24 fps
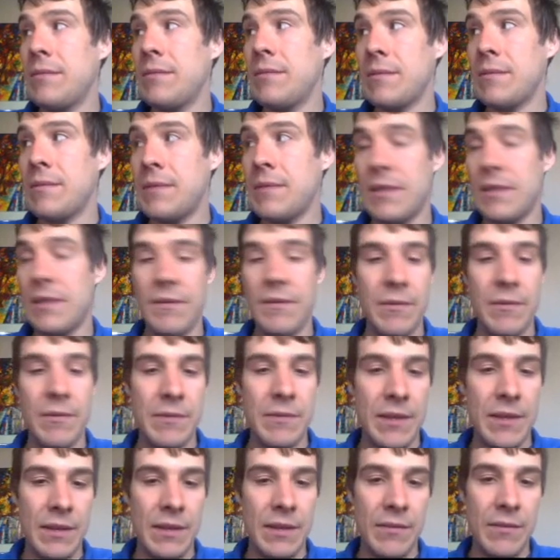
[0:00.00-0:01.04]
364
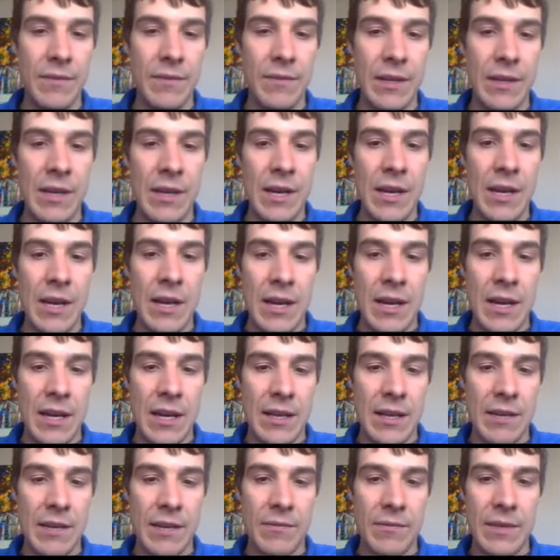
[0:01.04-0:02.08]
was in the UV,
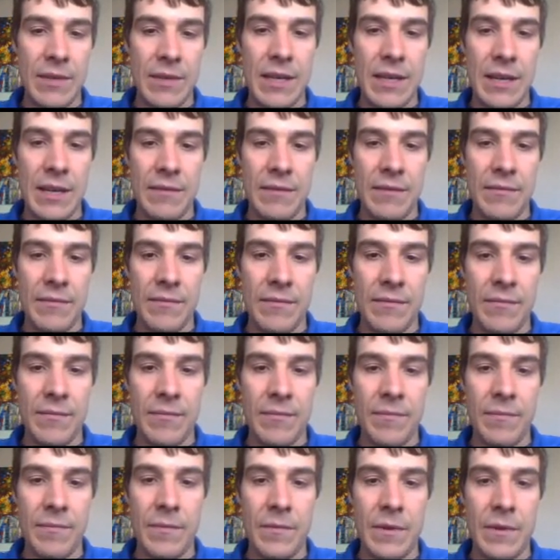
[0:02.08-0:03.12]
and then it would get
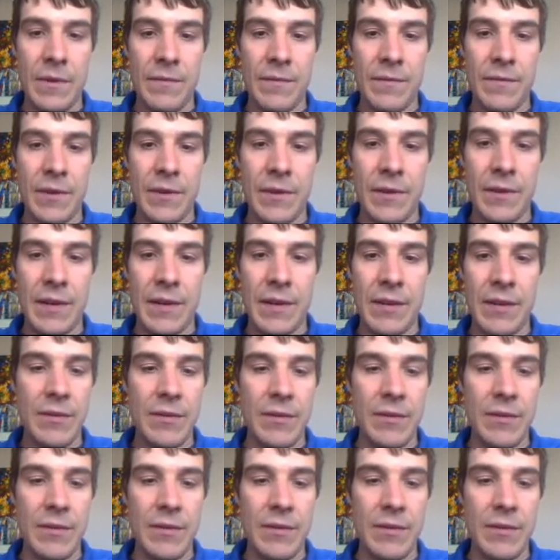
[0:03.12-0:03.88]
further out